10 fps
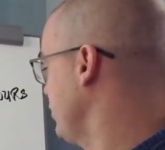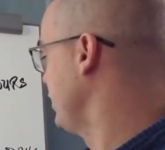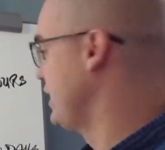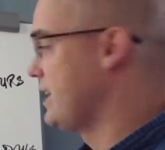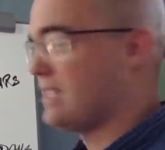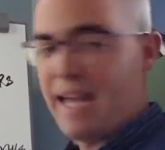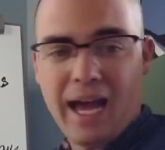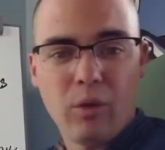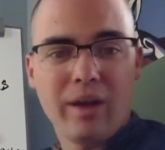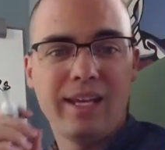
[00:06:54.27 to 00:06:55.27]
30 days,
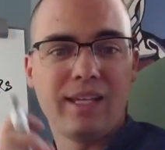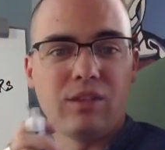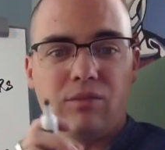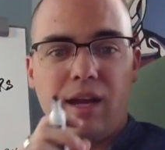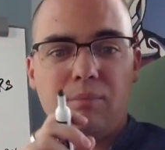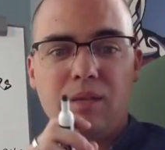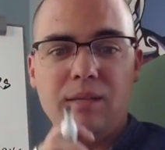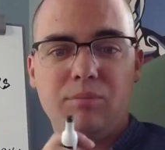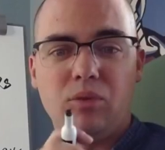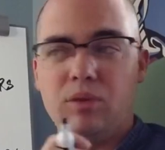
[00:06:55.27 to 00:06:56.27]
how do I get the right
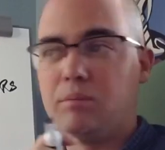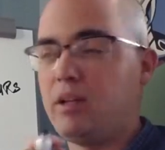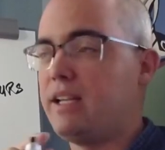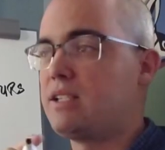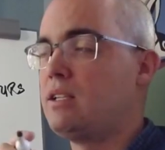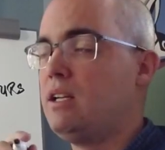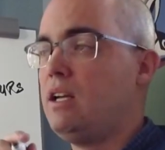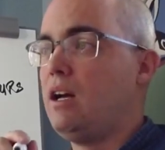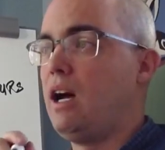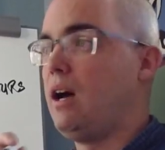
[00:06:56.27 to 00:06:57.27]
people in place?
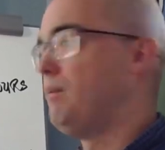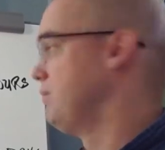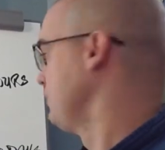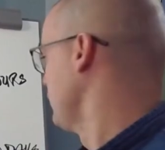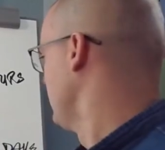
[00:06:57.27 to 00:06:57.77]
And